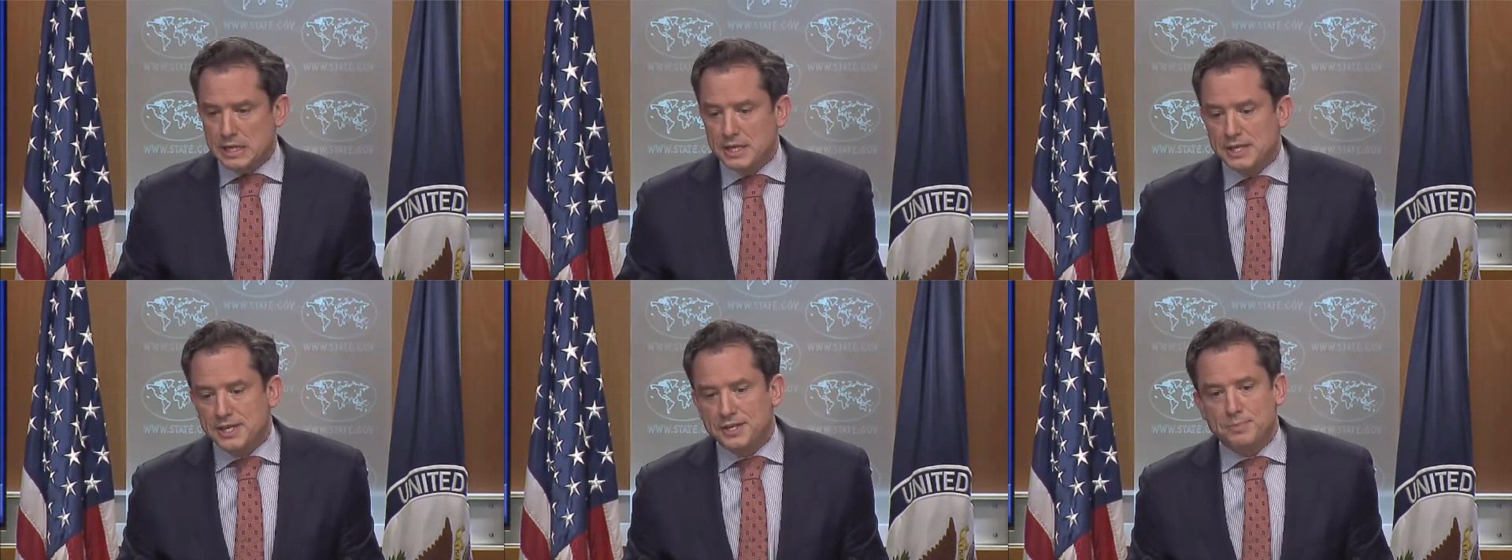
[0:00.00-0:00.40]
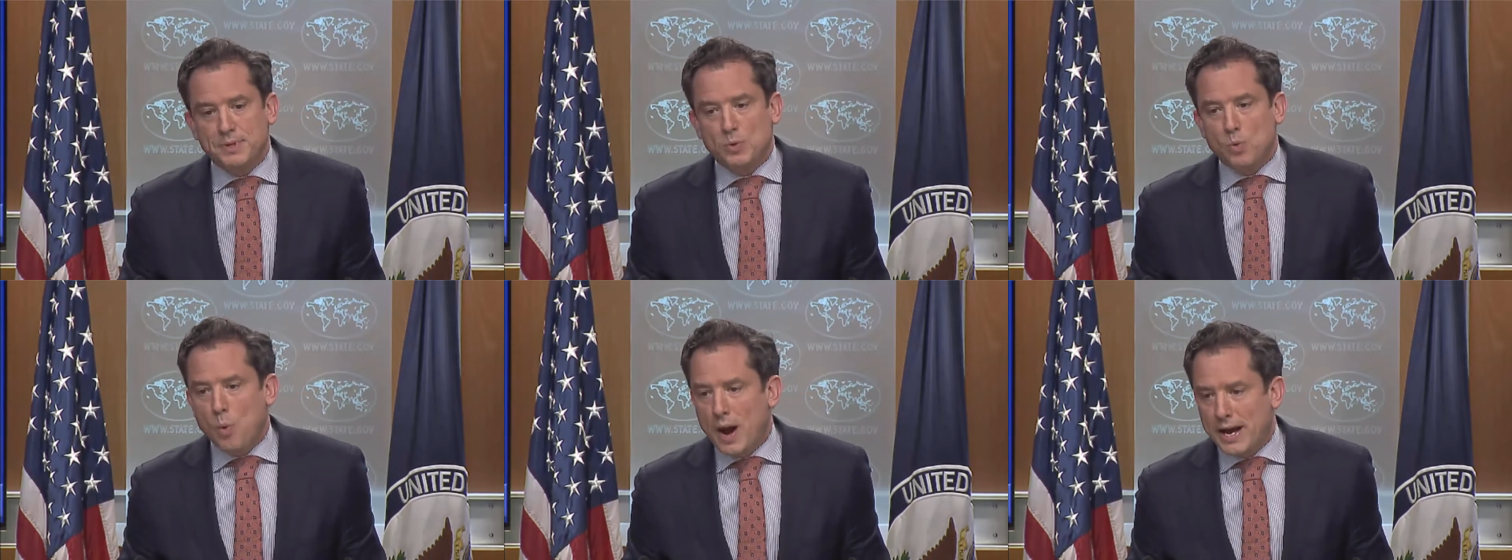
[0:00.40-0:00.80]
need to
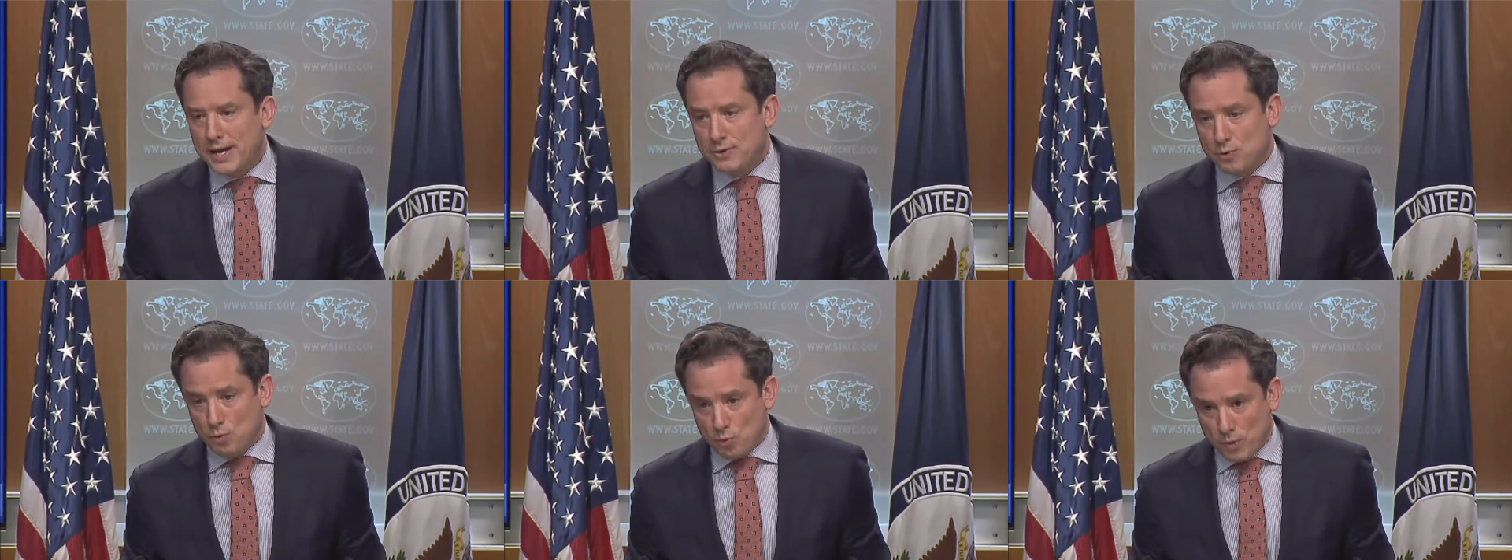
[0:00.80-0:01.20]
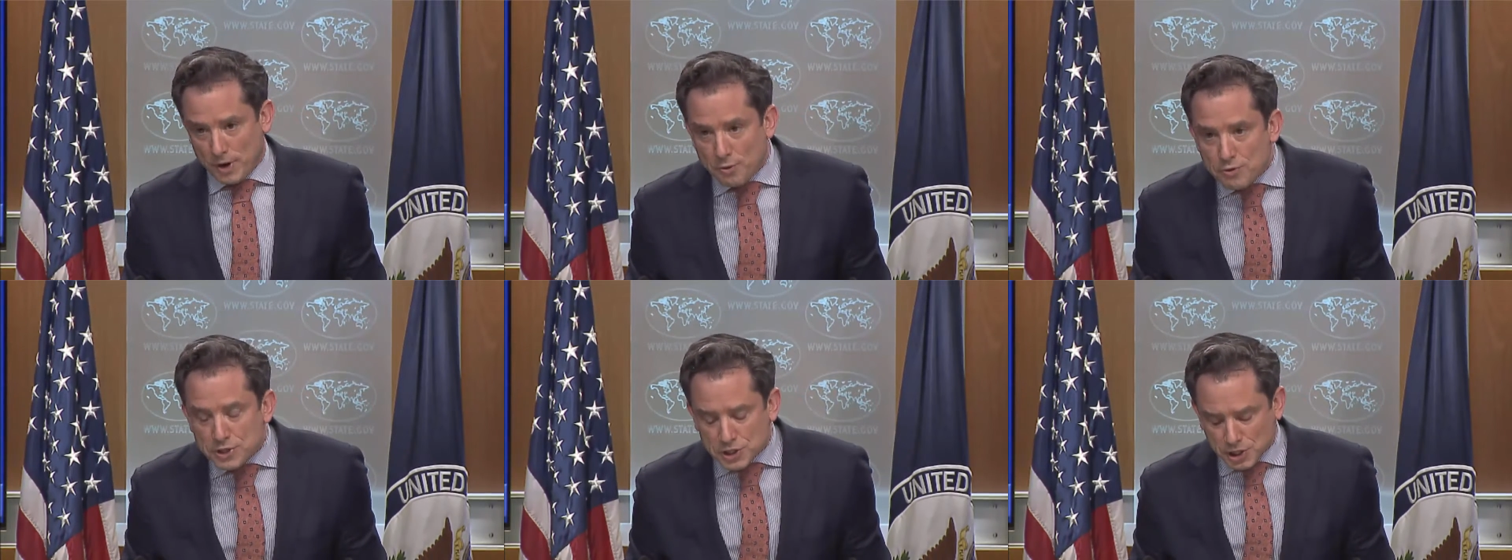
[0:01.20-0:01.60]
be weighed
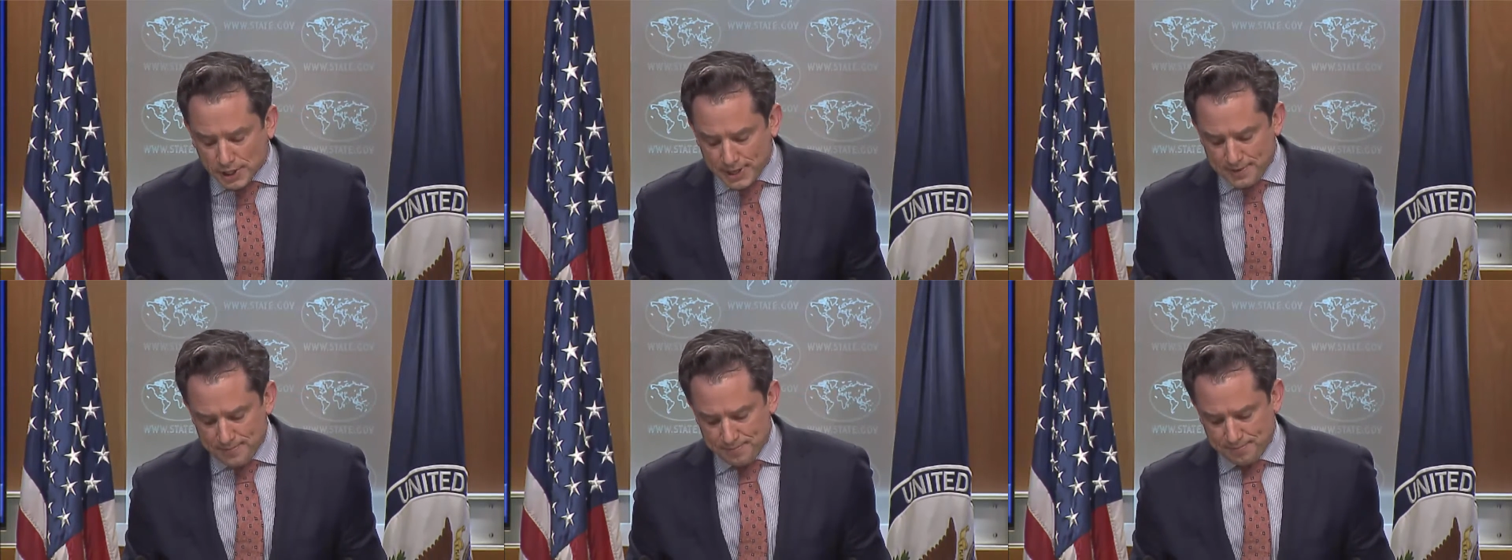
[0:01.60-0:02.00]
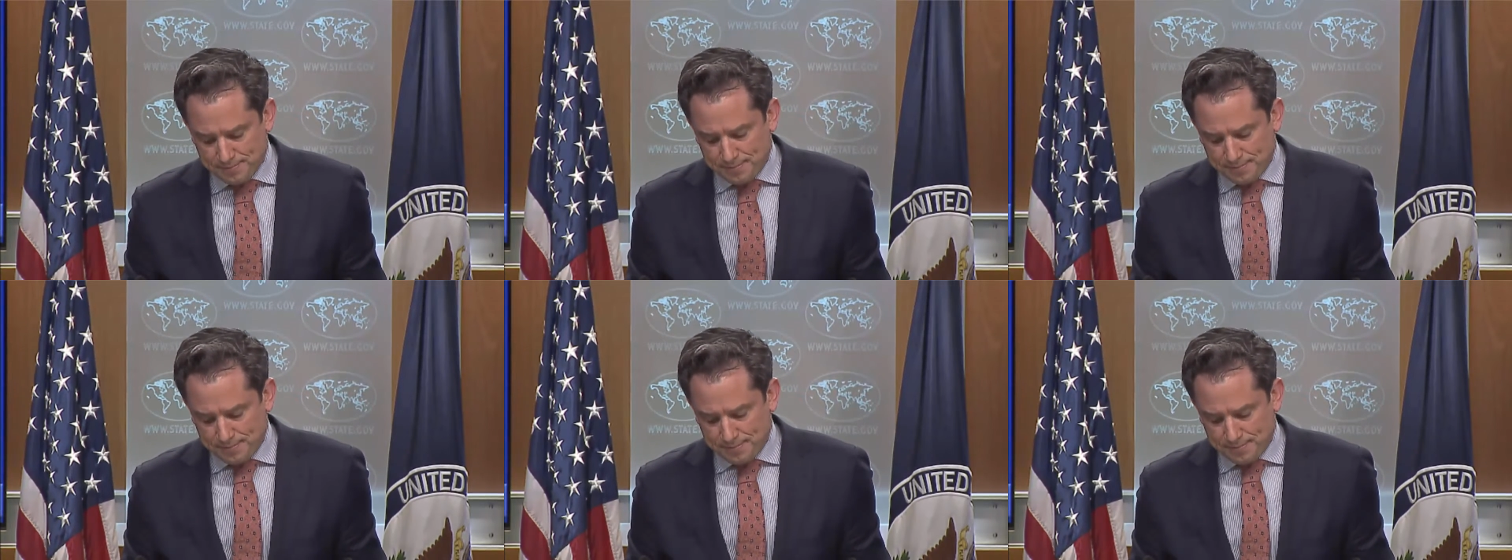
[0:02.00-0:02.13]
rigorously